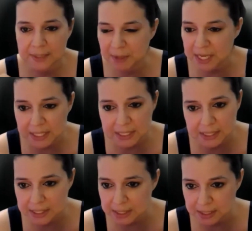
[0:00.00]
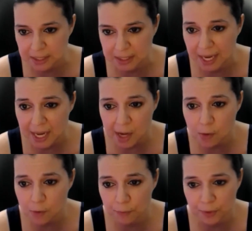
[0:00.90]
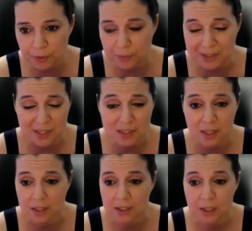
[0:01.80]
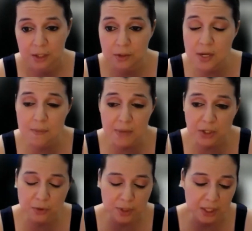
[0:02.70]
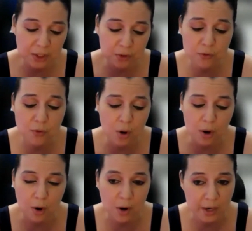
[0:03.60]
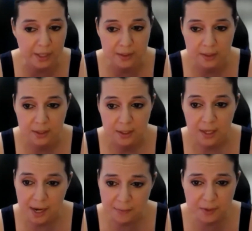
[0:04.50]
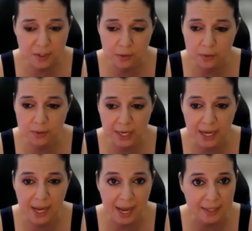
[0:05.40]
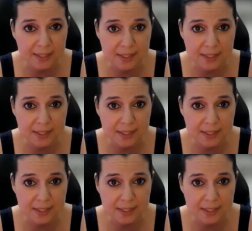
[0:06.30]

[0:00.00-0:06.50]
be consistent. That algorithm is sick. You need to make sure that you are on it every single day at